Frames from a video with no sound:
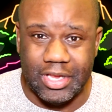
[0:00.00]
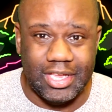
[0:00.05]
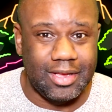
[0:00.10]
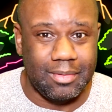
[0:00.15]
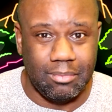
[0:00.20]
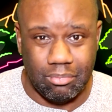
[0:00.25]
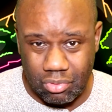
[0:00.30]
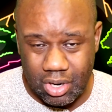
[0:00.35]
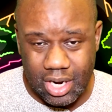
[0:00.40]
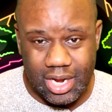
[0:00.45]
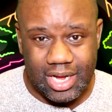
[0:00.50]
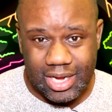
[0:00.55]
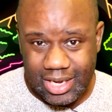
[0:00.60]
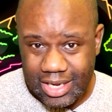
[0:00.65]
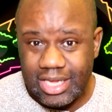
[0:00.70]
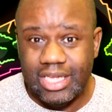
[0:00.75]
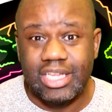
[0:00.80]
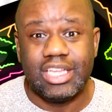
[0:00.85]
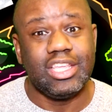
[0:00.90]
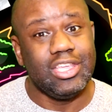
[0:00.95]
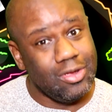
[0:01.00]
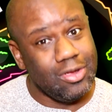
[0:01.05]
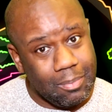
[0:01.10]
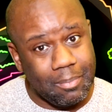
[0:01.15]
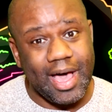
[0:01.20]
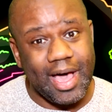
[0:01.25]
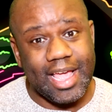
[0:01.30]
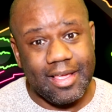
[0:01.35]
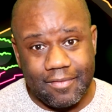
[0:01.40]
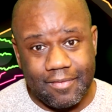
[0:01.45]
you, bro. You
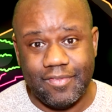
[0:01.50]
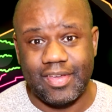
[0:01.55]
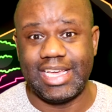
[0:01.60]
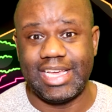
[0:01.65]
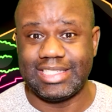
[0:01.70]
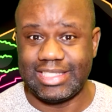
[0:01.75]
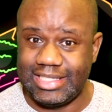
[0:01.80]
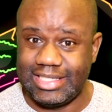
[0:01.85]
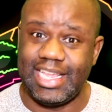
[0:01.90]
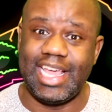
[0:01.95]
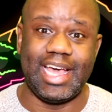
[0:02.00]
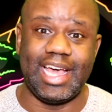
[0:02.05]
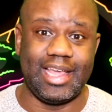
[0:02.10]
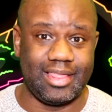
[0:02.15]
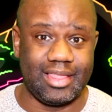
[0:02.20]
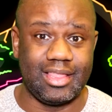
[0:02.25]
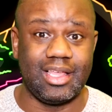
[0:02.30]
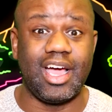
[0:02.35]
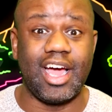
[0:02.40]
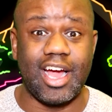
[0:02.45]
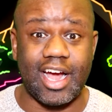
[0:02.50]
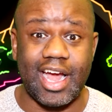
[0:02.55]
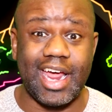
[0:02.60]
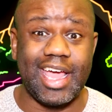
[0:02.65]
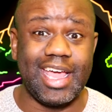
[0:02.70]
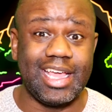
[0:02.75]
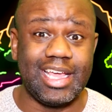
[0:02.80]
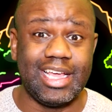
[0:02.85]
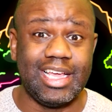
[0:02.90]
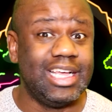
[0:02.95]
might face death, all
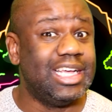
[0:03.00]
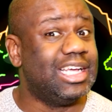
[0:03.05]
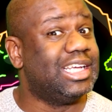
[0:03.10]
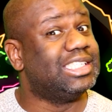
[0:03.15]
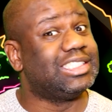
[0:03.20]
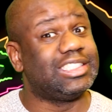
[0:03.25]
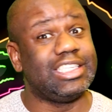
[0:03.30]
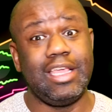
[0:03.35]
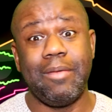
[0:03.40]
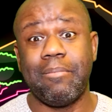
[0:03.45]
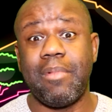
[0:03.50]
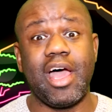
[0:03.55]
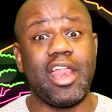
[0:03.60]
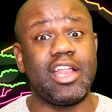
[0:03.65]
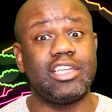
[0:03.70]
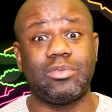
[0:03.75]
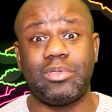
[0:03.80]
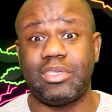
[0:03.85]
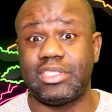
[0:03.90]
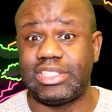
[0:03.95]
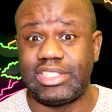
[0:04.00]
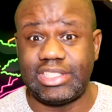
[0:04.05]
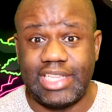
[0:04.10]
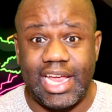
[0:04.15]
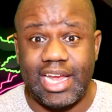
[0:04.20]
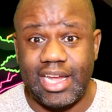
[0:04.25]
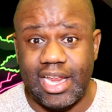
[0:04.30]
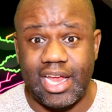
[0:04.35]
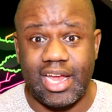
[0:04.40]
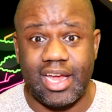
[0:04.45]
right? So you might as well
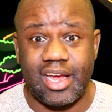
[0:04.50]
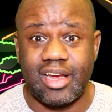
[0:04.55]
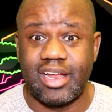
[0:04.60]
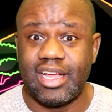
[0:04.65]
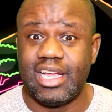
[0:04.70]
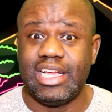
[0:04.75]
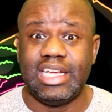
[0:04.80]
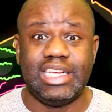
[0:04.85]
stay there.